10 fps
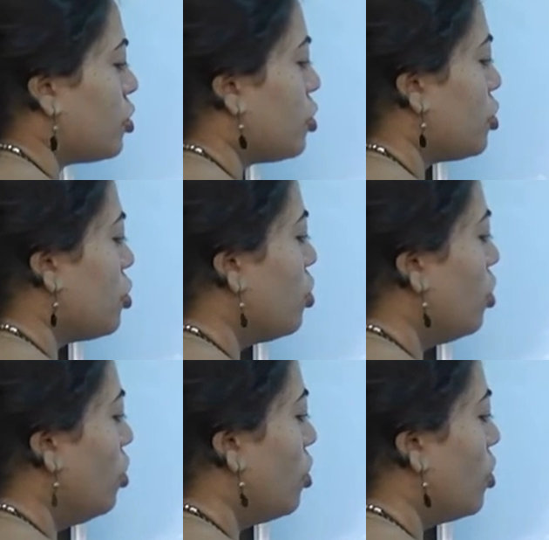
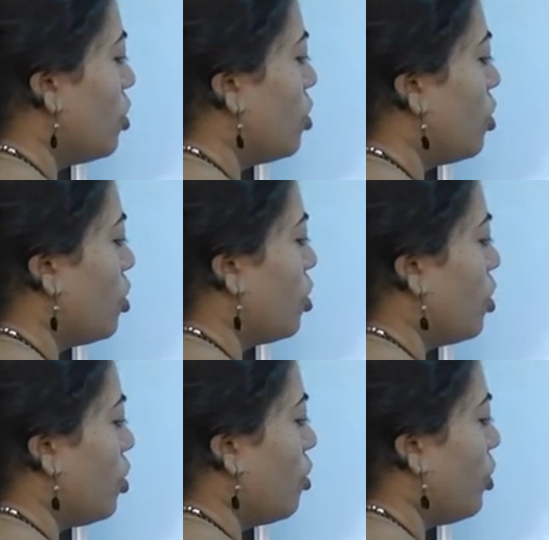Two
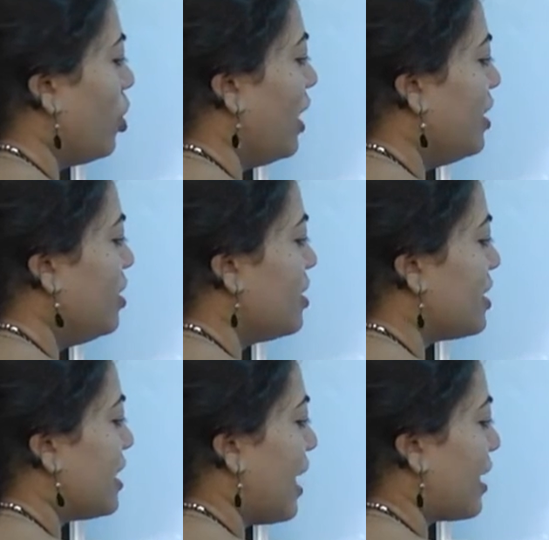pollen
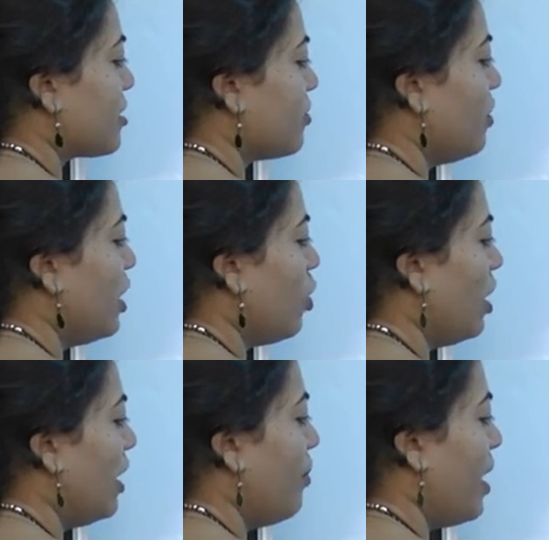sacs. We call
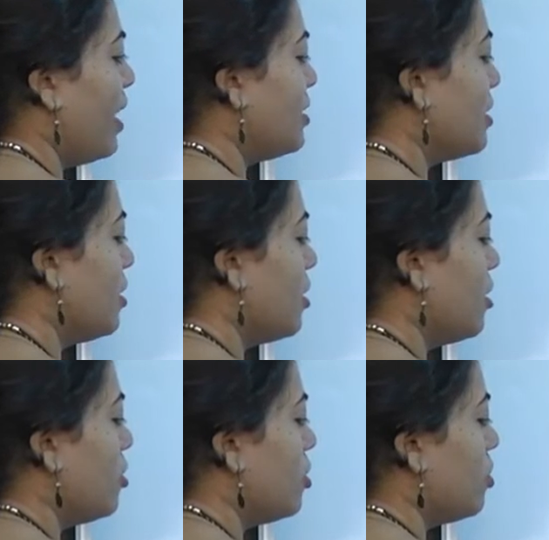them as
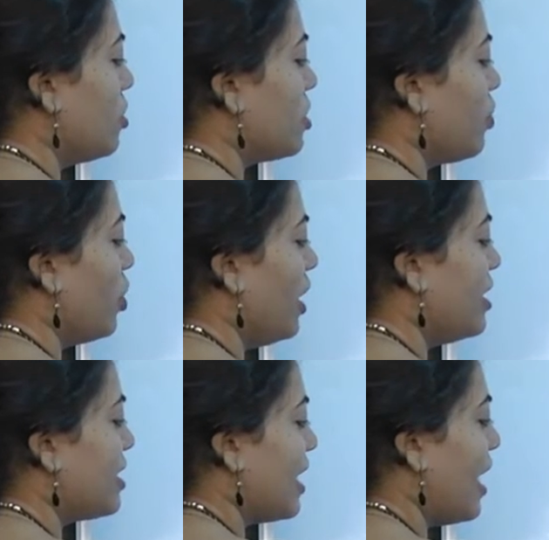pollen
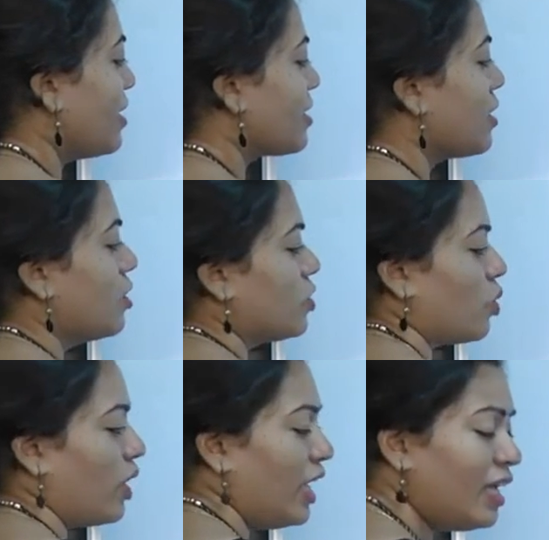sacs.
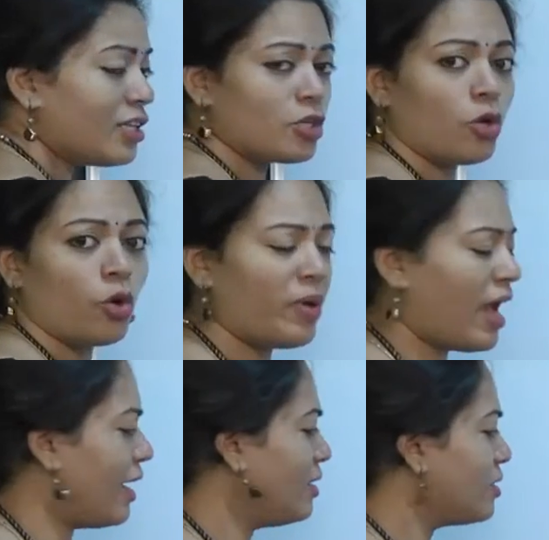So each lobe
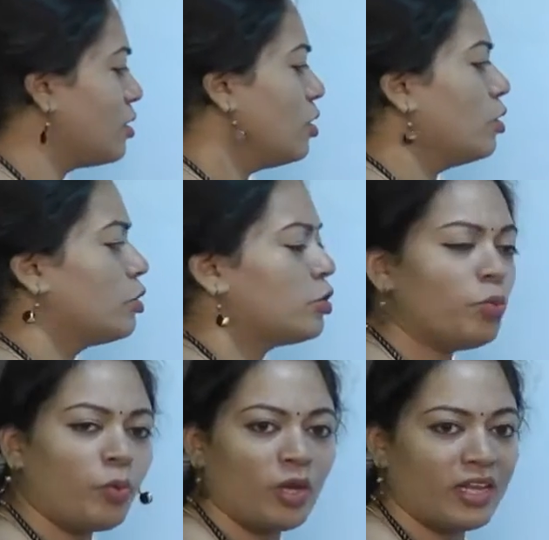has two
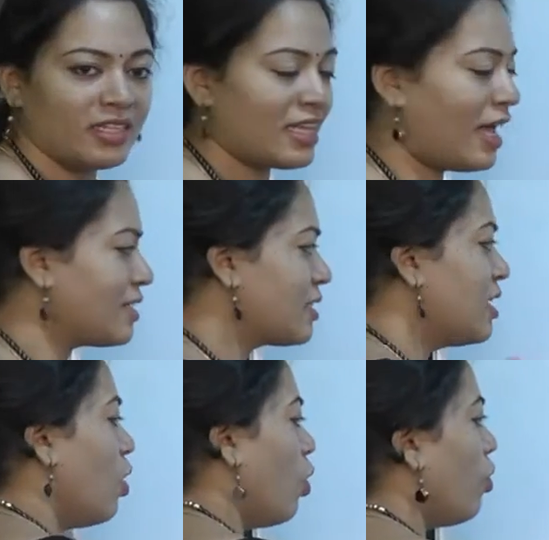pollen sacs.
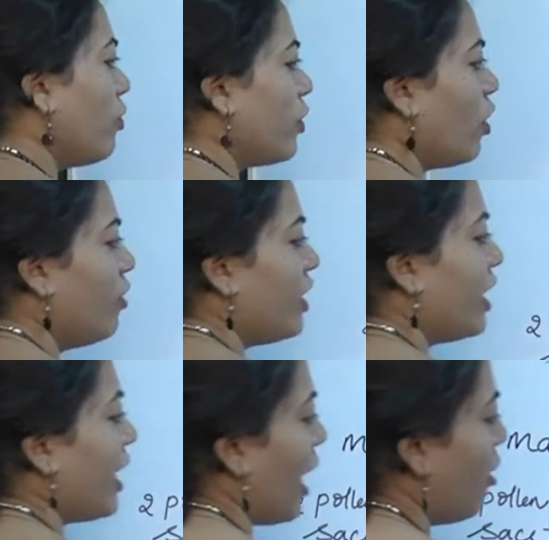Overall we
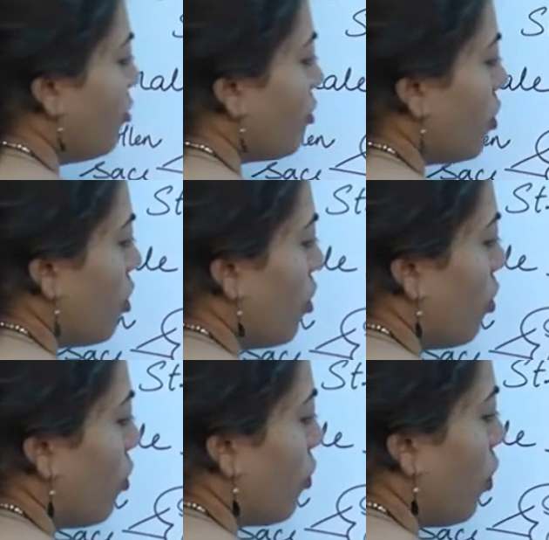have
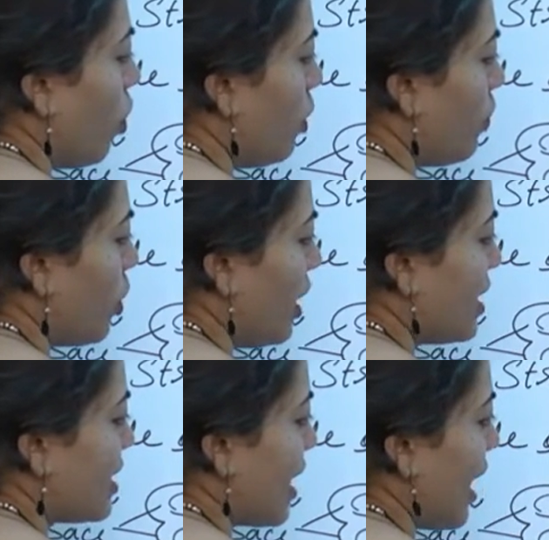4 pollen
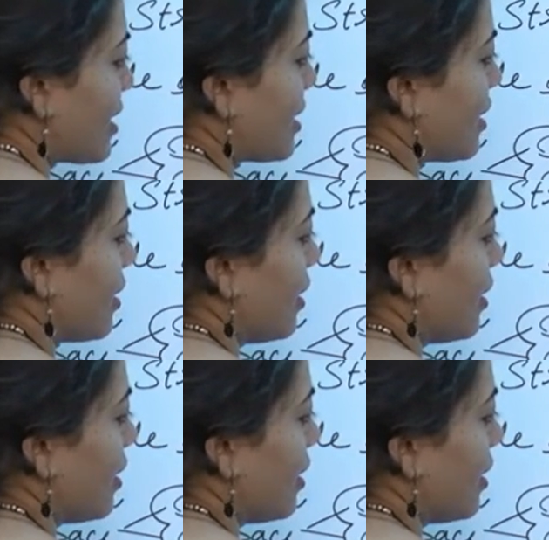sacs